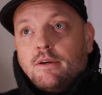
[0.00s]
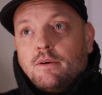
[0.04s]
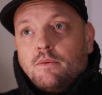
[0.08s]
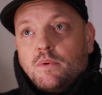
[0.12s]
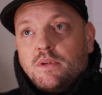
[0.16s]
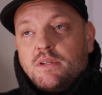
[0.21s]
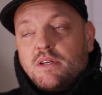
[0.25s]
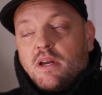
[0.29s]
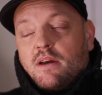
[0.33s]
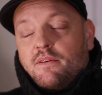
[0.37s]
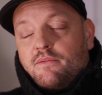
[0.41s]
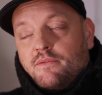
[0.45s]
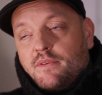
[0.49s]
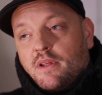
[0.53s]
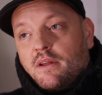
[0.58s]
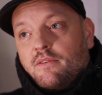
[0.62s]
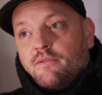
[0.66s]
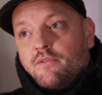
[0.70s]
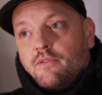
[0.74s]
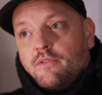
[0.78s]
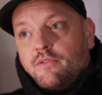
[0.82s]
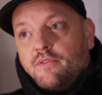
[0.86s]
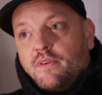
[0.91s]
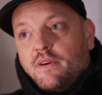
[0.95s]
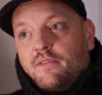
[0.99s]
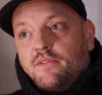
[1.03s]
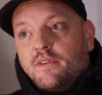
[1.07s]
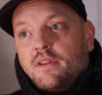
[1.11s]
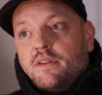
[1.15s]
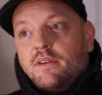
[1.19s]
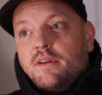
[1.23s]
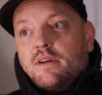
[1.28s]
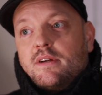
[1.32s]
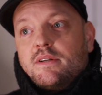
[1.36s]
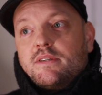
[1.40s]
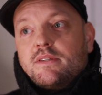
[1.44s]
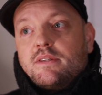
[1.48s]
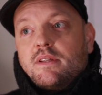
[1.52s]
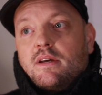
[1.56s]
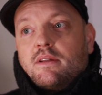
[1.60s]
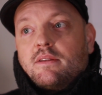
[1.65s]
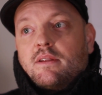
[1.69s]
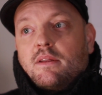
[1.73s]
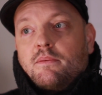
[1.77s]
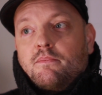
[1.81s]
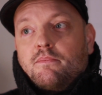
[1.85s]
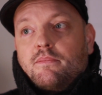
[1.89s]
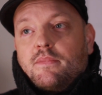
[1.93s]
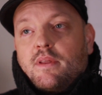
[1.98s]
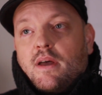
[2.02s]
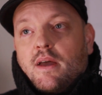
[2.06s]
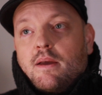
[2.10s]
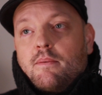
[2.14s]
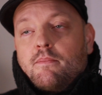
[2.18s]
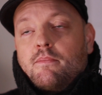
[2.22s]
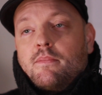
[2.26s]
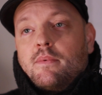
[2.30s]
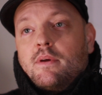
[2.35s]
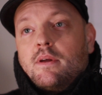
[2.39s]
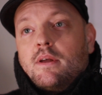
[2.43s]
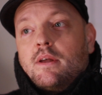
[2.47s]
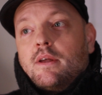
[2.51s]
which I've done for 15 years at that time.